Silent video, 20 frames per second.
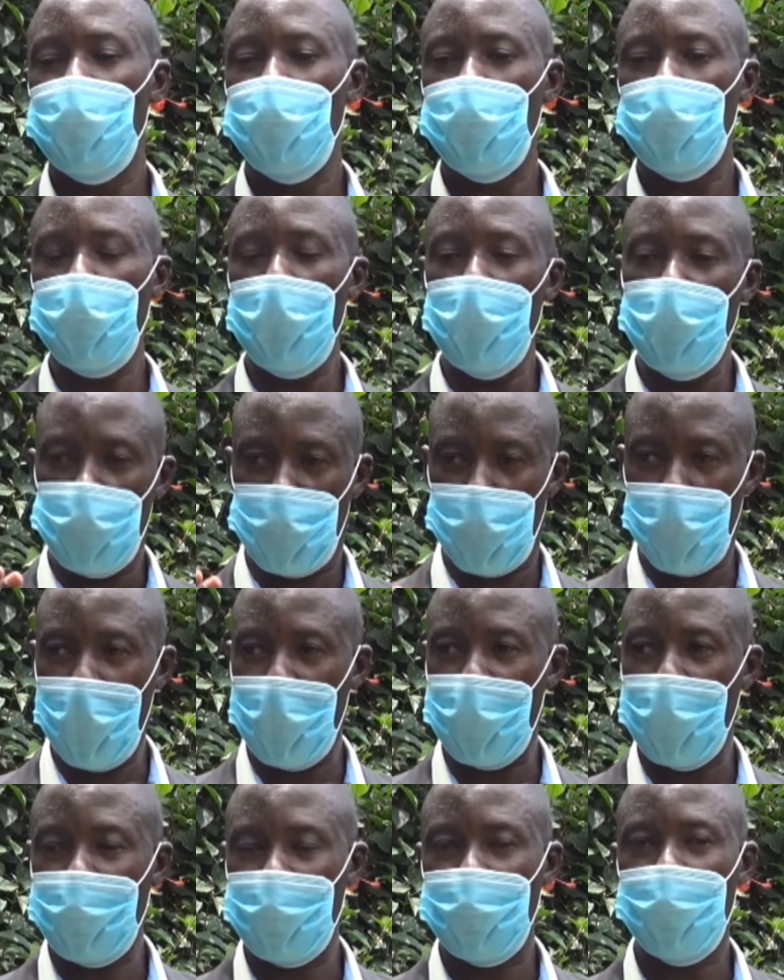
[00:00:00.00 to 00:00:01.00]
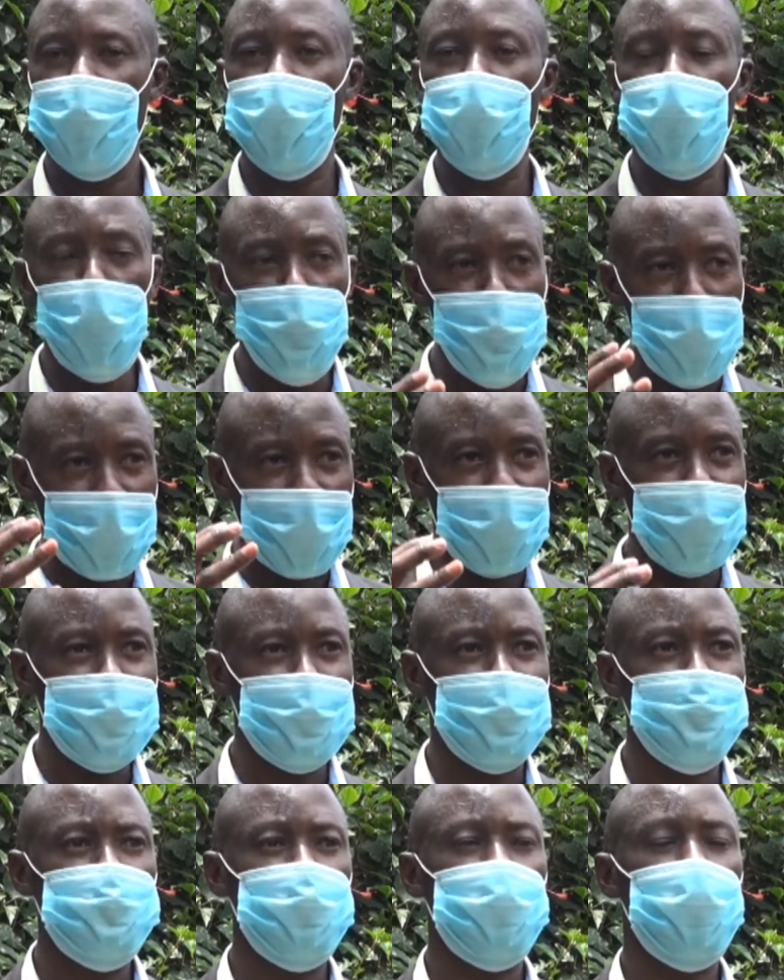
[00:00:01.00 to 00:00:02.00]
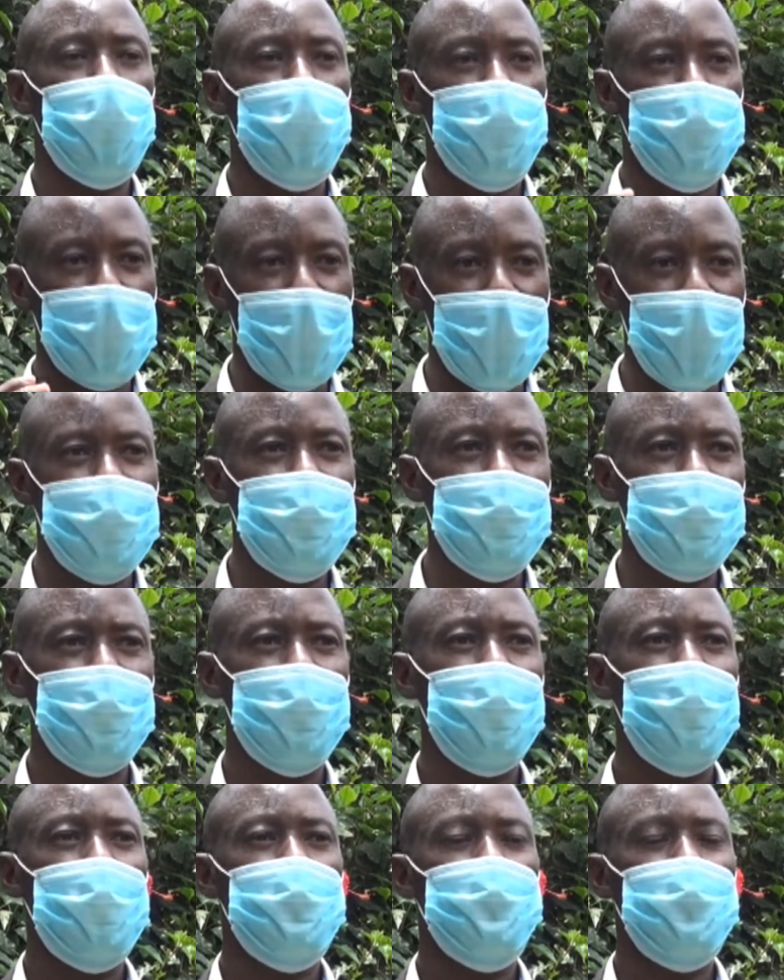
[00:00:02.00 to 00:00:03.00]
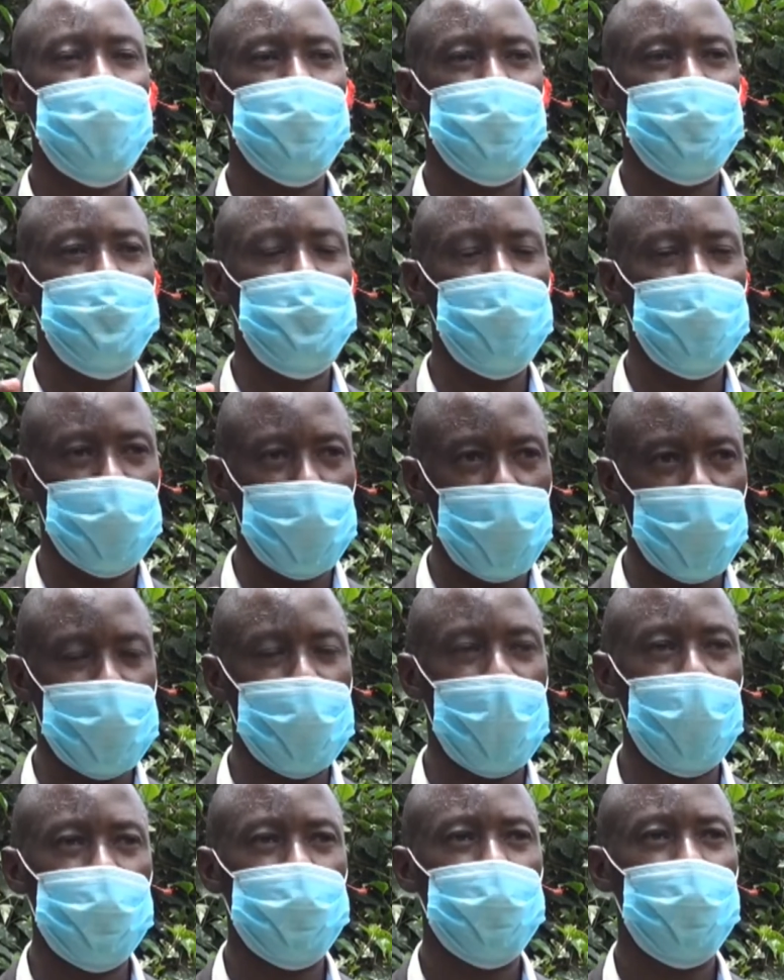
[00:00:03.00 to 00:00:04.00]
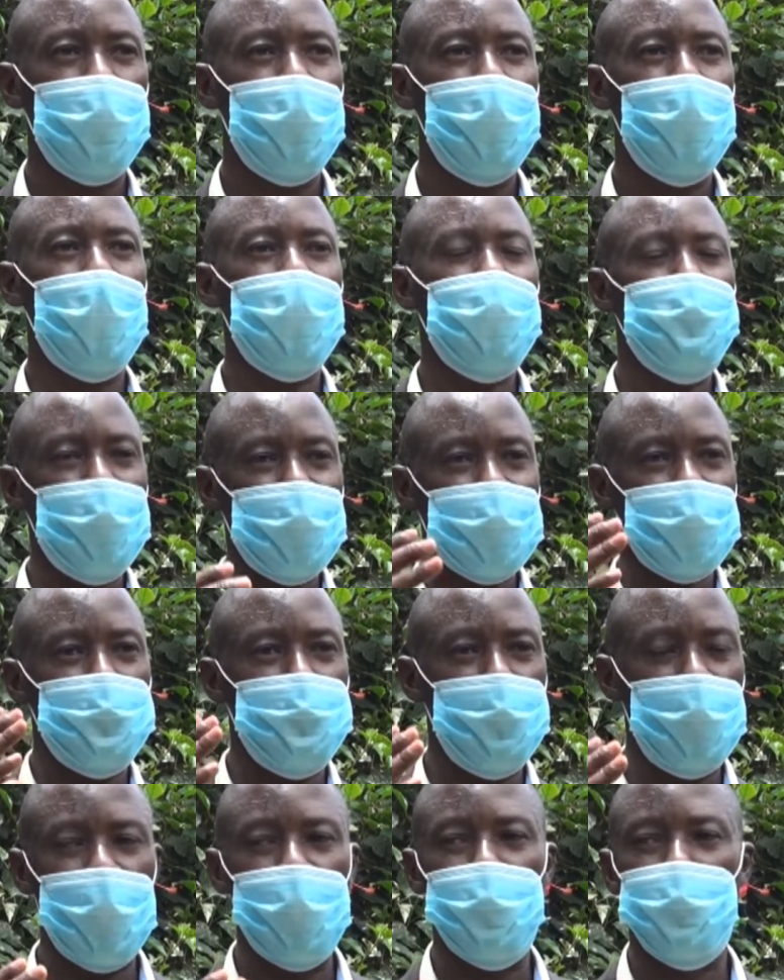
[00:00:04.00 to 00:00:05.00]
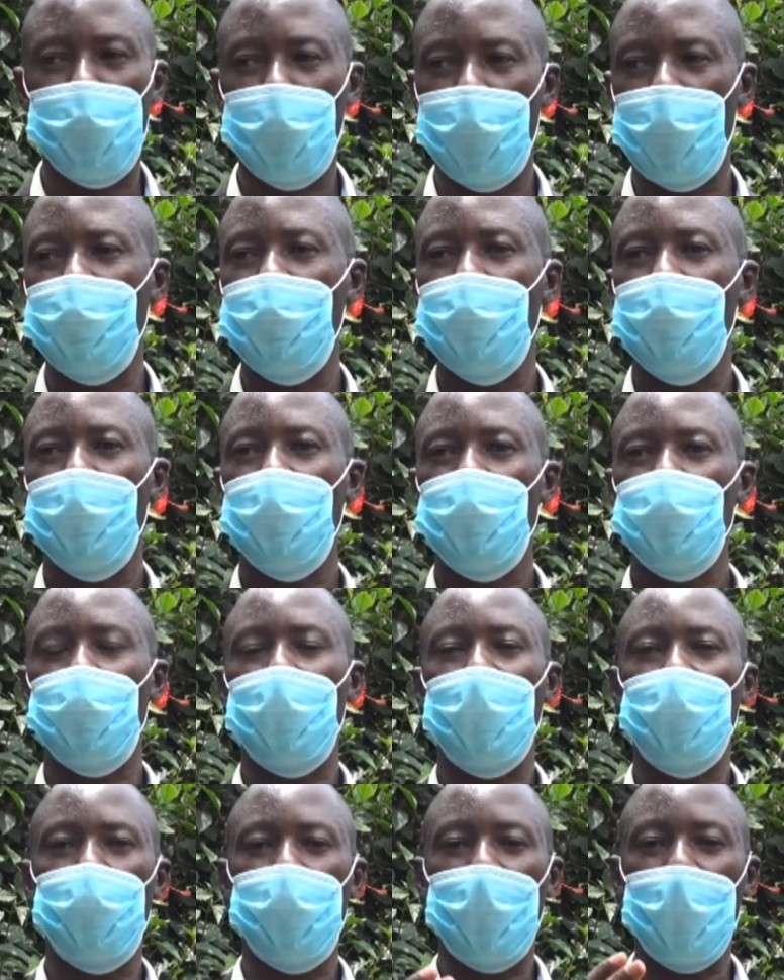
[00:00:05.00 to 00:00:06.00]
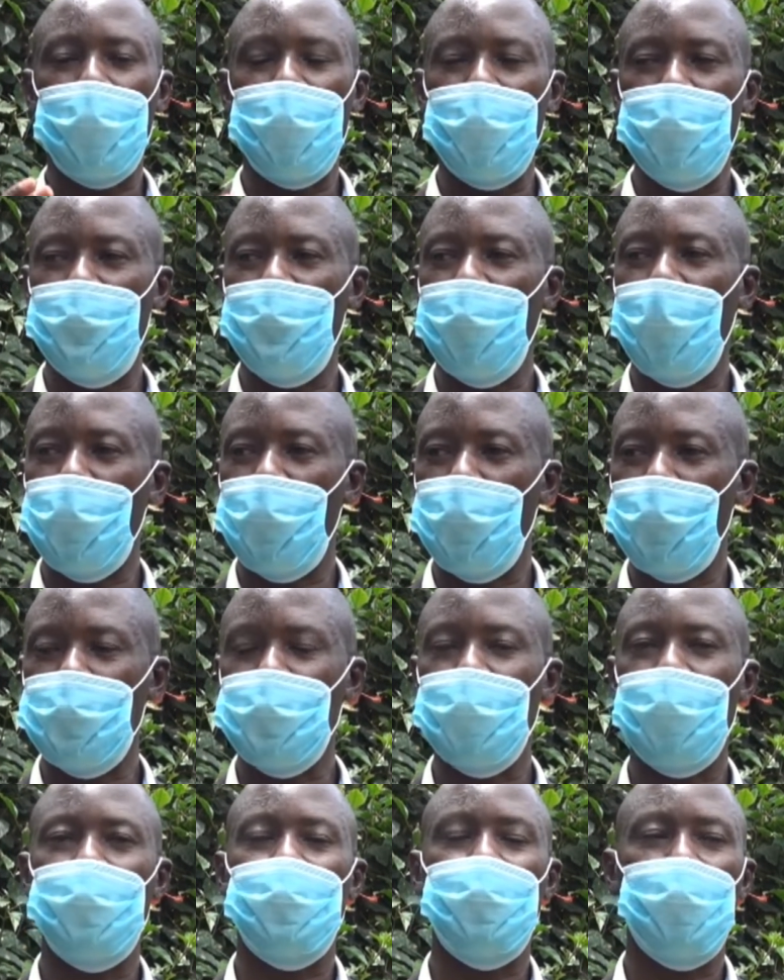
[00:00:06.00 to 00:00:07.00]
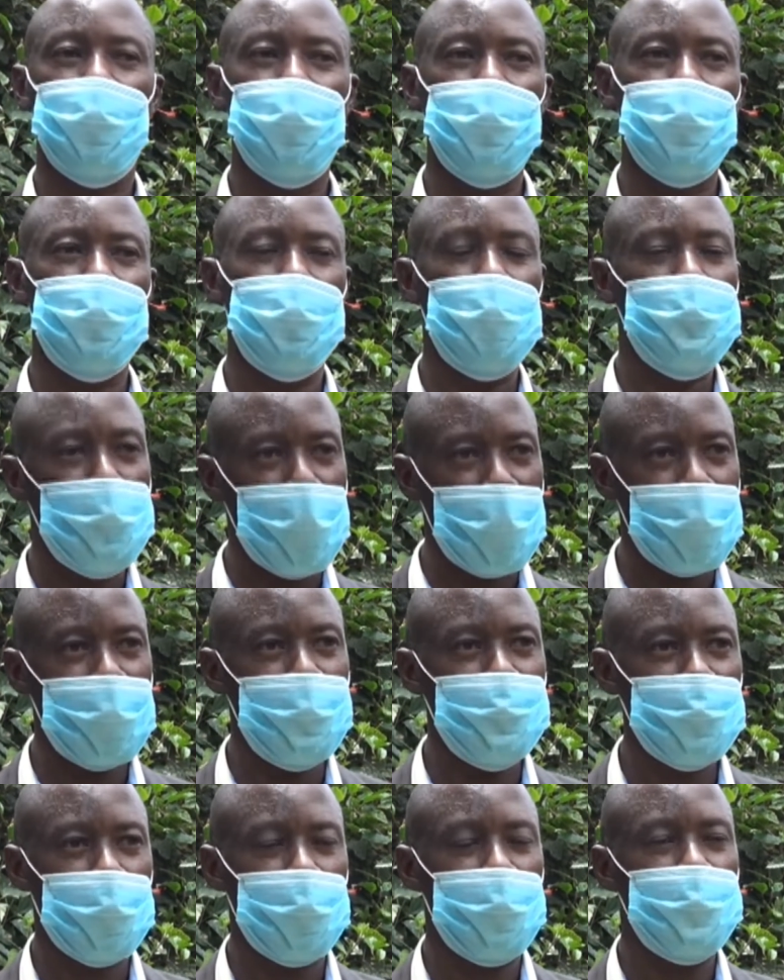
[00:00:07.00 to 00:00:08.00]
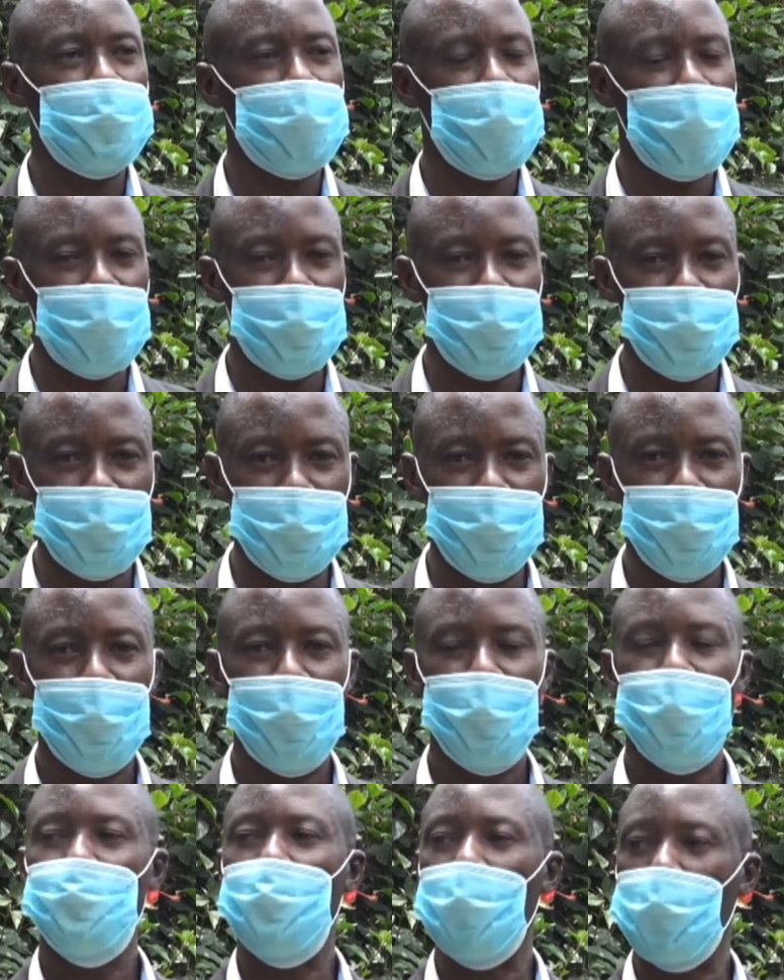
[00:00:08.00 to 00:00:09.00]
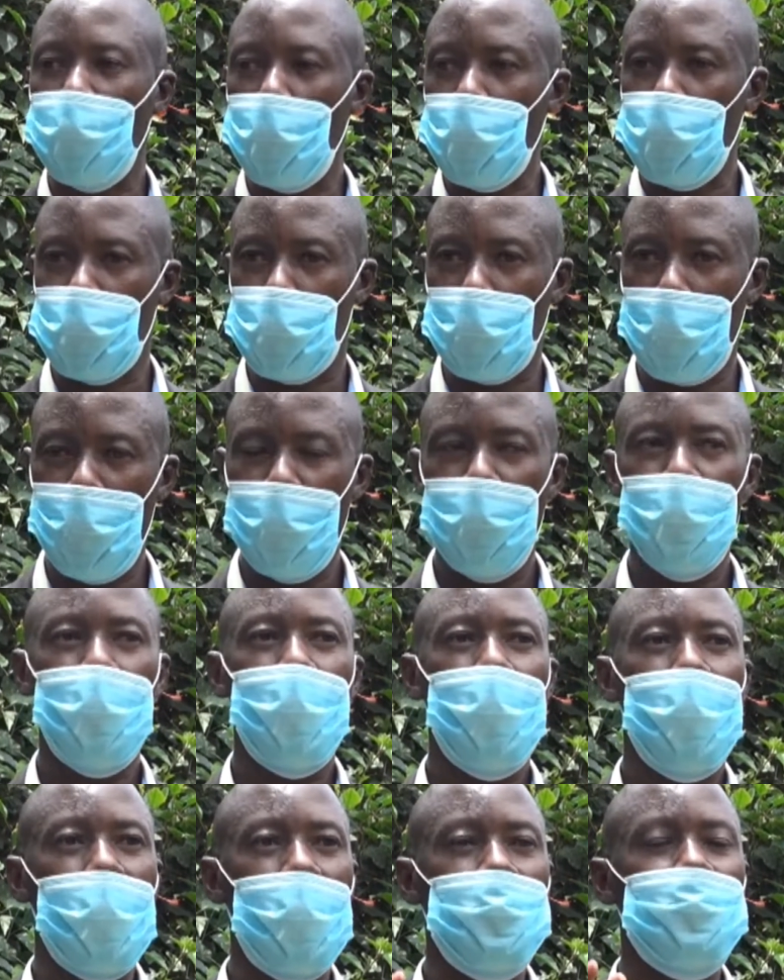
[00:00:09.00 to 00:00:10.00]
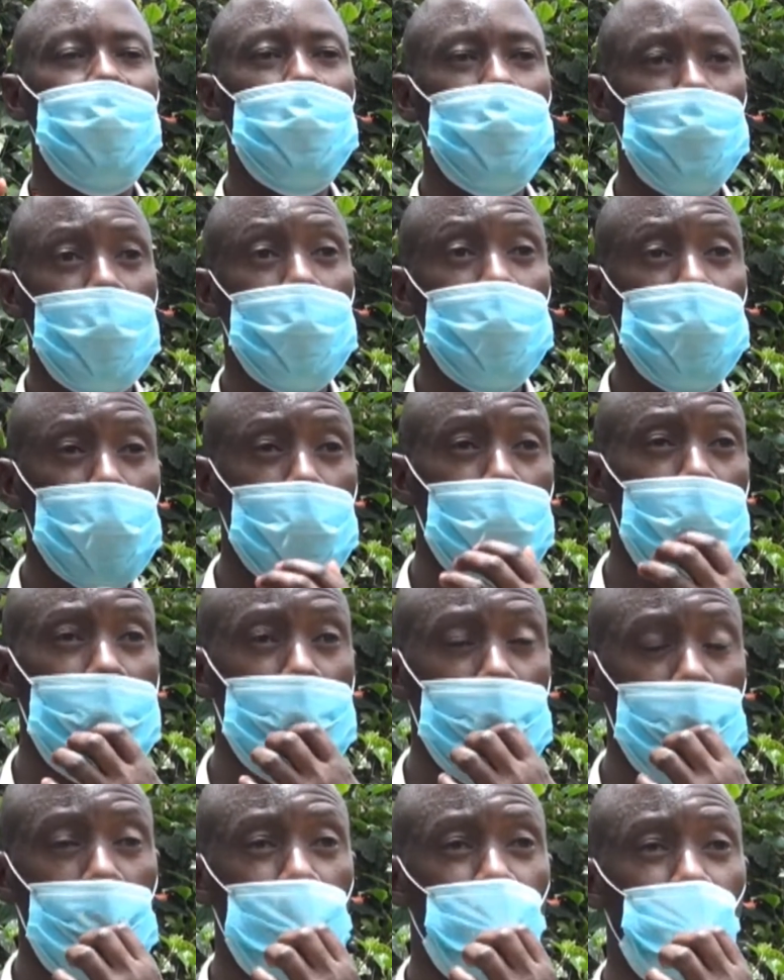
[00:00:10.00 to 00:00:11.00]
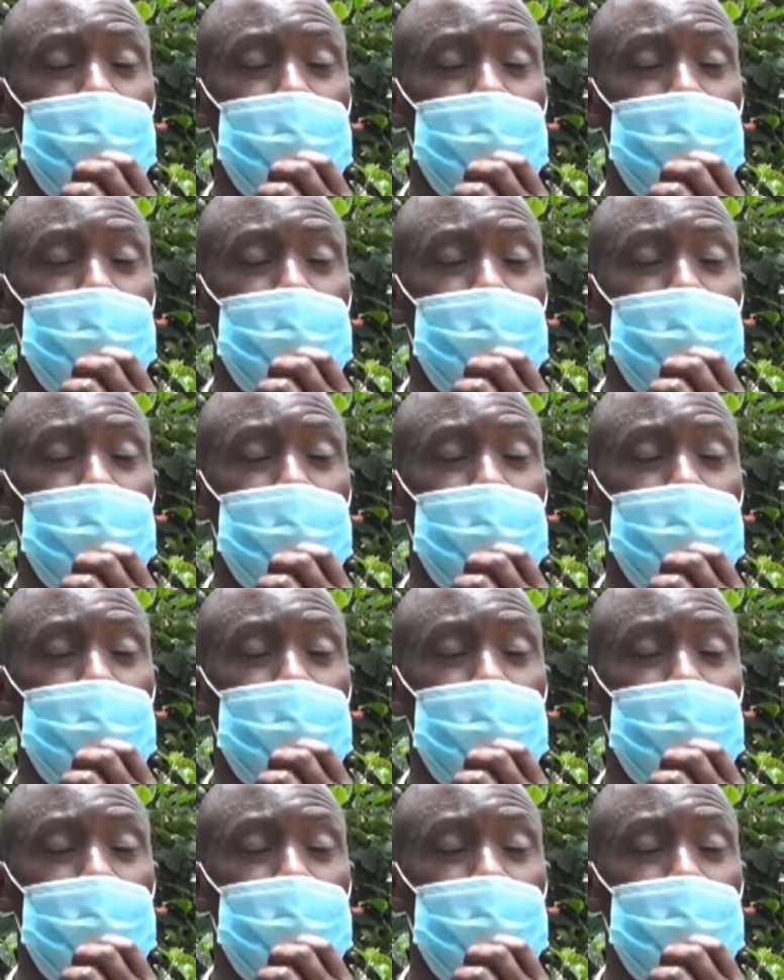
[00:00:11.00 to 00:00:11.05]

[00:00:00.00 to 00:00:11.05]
to ensure that new mechanisms of learning must be thought out and must be employed so that we can live alongside the pandemic, COVID-19, but also have education going on.